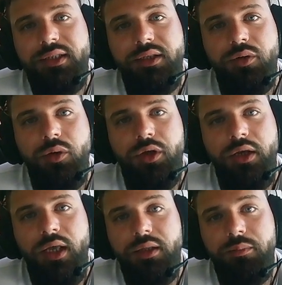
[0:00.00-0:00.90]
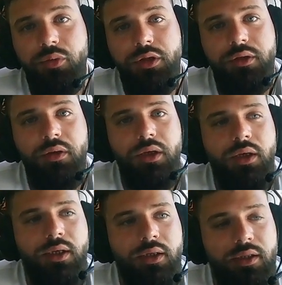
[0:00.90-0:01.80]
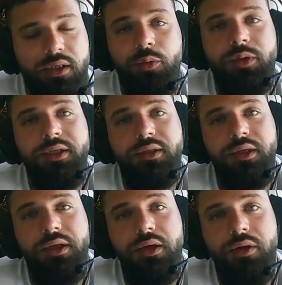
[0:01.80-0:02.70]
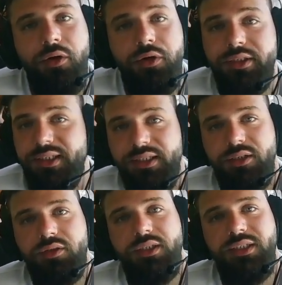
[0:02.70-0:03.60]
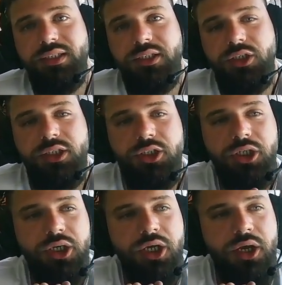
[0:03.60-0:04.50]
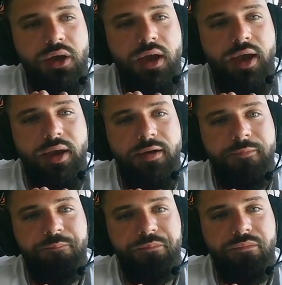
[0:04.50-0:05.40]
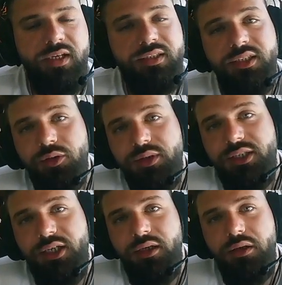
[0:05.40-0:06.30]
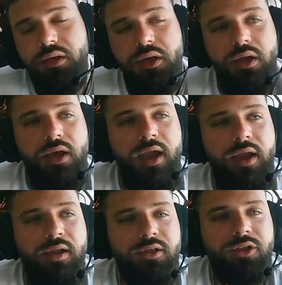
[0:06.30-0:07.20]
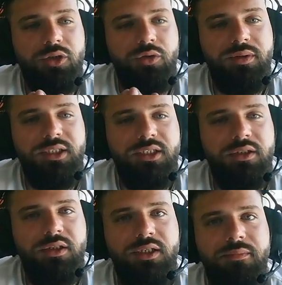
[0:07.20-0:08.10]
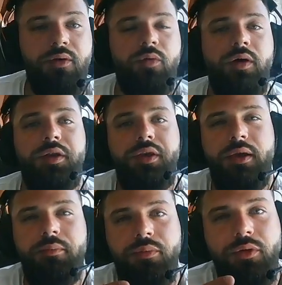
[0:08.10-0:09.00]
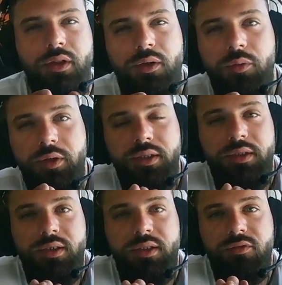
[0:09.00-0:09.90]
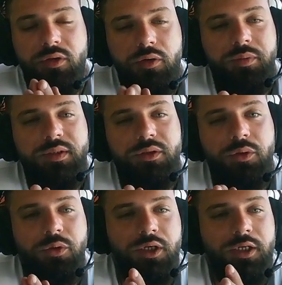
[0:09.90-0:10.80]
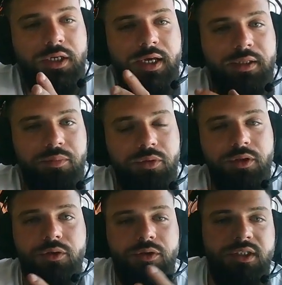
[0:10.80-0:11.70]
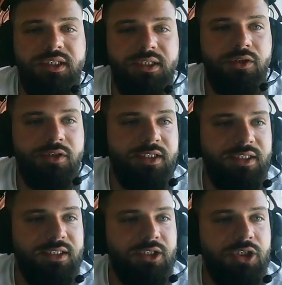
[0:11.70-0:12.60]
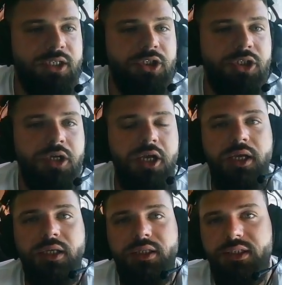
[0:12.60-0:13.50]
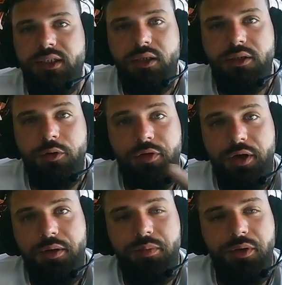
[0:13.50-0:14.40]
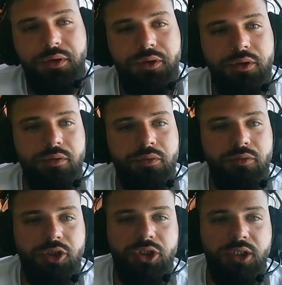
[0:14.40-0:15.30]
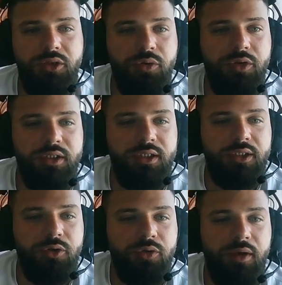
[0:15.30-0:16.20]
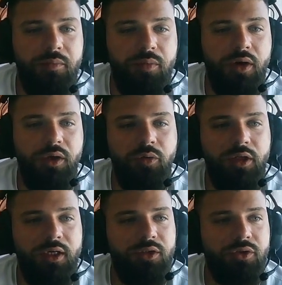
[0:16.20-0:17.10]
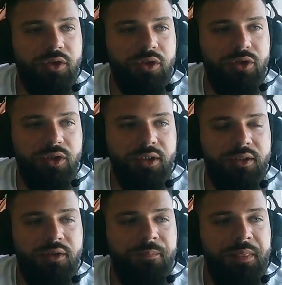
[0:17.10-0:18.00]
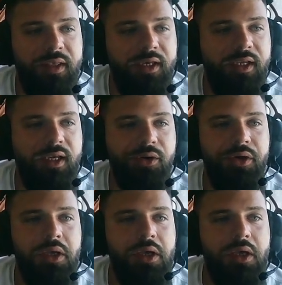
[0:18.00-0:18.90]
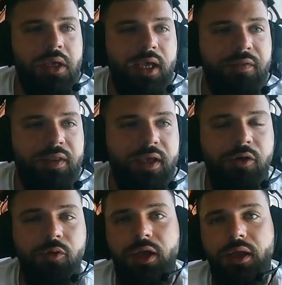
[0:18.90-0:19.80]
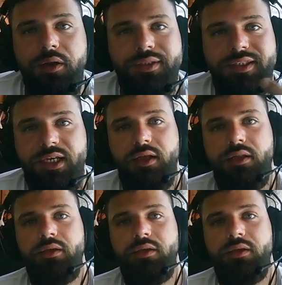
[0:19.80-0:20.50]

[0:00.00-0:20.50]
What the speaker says: a token and put liquidity on decentralized exchange. Um, it is risky. So basically, anyone can put liquidity, develop a token, and put it on decentralized exchange. There's a lot of honeypot, which a token that you can buy. You will add your contract in here, and then you cannot sell,